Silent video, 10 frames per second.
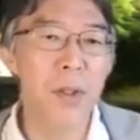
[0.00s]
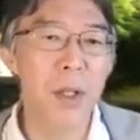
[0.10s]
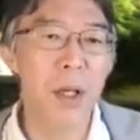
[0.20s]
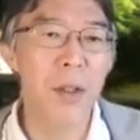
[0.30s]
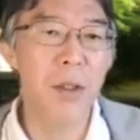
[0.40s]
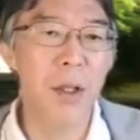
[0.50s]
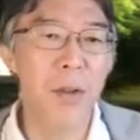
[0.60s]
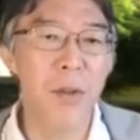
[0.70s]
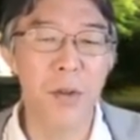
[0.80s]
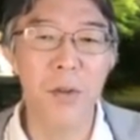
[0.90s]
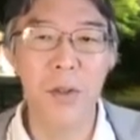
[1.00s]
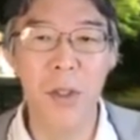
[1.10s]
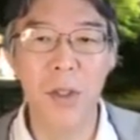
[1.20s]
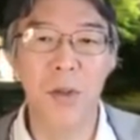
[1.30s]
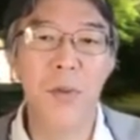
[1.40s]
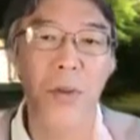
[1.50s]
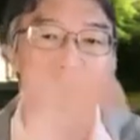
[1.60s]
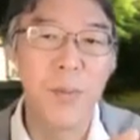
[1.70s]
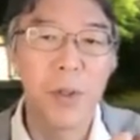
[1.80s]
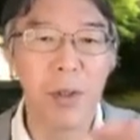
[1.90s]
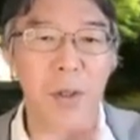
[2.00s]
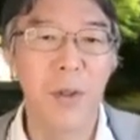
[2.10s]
state, and you just flipped.